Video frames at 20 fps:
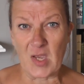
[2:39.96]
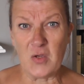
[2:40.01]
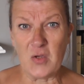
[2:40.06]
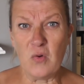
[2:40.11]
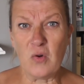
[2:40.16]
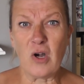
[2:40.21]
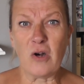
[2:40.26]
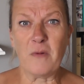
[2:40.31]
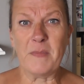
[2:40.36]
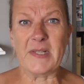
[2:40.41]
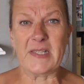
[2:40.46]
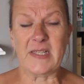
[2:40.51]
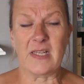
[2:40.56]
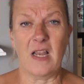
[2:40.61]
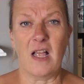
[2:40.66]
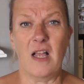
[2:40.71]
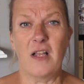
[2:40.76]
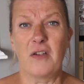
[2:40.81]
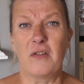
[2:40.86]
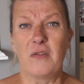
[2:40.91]
your comments
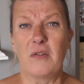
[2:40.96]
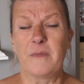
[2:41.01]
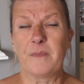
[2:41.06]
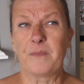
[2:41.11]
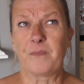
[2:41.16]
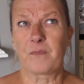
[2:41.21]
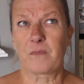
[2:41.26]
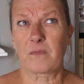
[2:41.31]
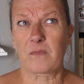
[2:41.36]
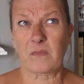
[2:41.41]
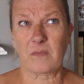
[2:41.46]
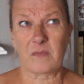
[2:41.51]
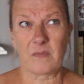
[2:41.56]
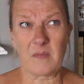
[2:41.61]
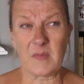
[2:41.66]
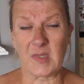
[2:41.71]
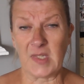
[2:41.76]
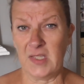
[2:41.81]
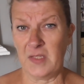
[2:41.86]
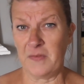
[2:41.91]
alone
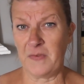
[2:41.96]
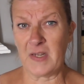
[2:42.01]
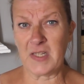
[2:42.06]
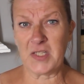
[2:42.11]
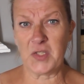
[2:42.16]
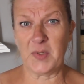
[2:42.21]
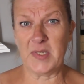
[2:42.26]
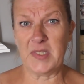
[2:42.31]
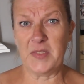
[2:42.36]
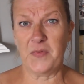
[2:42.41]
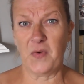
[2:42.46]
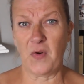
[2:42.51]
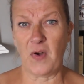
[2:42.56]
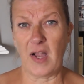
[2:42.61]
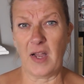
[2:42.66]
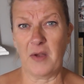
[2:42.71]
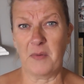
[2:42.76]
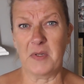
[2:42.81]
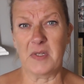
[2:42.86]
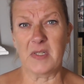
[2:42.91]
in the first
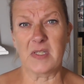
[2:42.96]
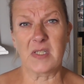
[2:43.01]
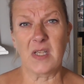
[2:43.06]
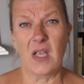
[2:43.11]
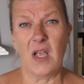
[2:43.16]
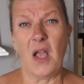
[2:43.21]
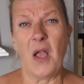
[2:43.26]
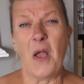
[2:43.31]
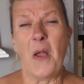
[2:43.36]
24 hours